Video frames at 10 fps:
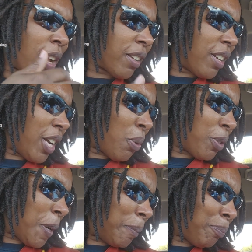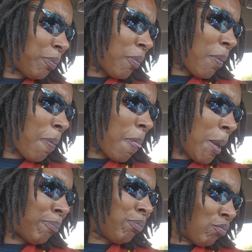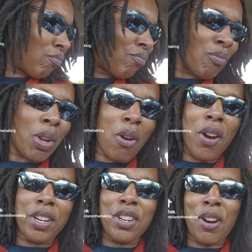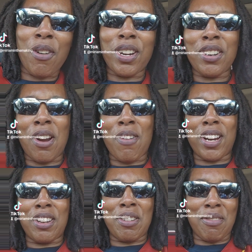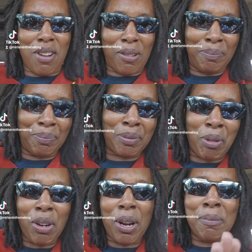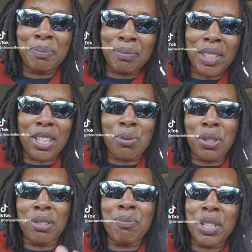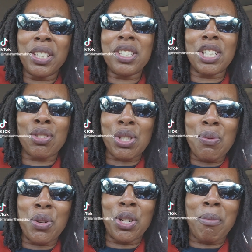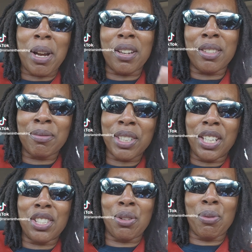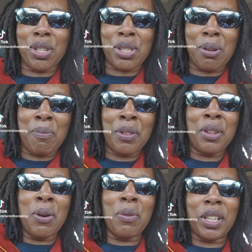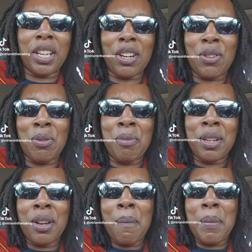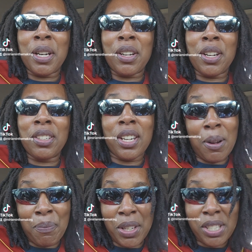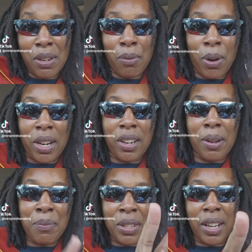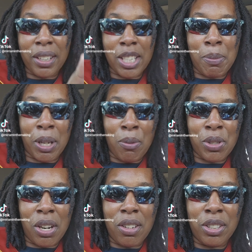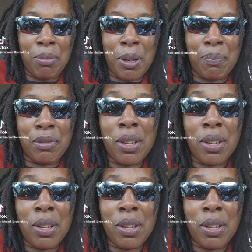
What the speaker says: I can get down with it. All right then, you know. But okay. I just wanted to at least let you see one of them. I'll get into the rest of them when I get home. But, yeah, that's it for right now. I'll catch back up with y'all in a little bit.